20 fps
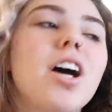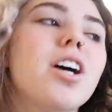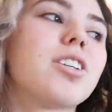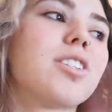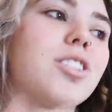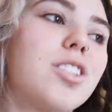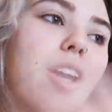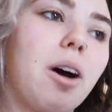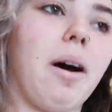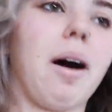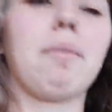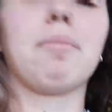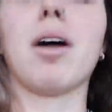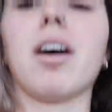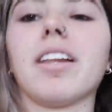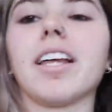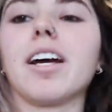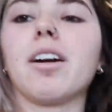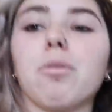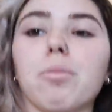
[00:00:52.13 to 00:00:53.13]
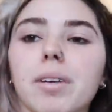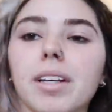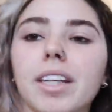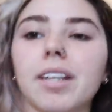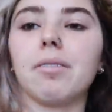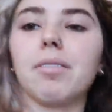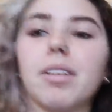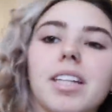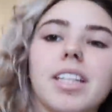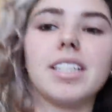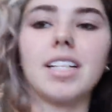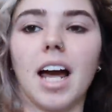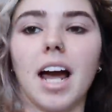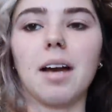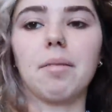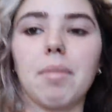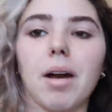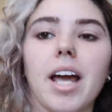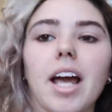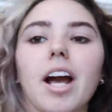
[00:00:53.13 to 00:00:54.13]
So I'm not like really
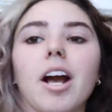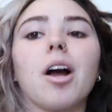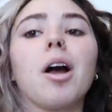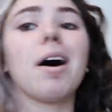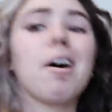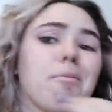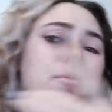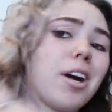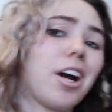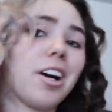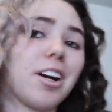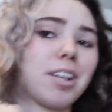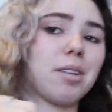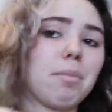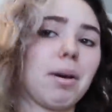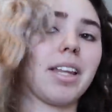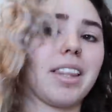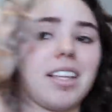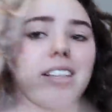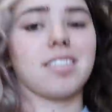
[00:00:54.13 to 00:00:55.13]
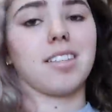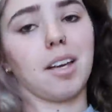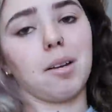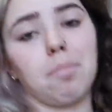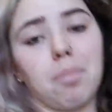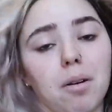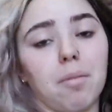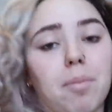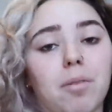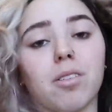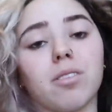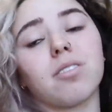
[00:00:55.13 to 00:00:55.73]
dyeing my hair, but we are gonna make this side purple,